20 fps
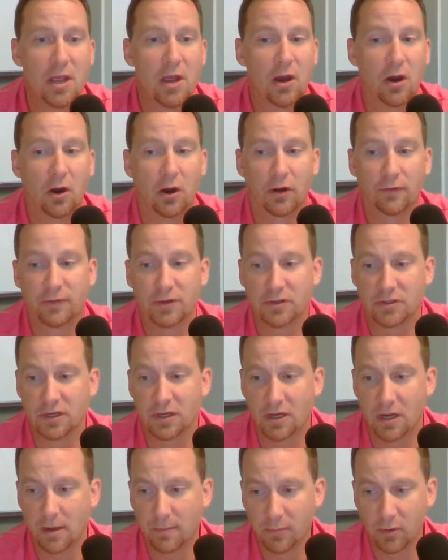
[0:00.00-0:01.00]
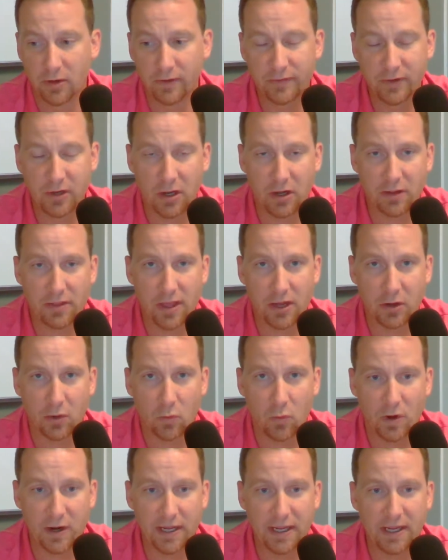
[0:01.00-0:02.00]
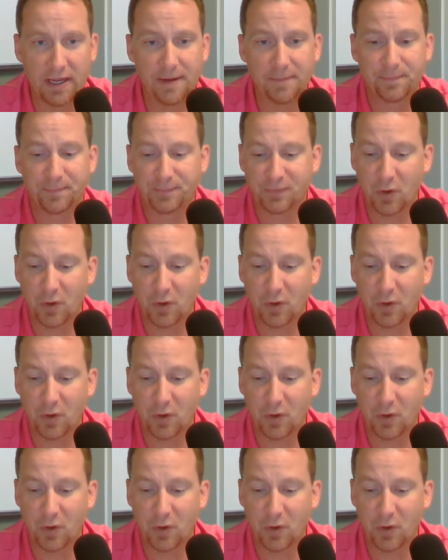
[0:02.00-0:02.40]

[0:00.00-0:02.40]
or if there's a number of y'all that are wanting it,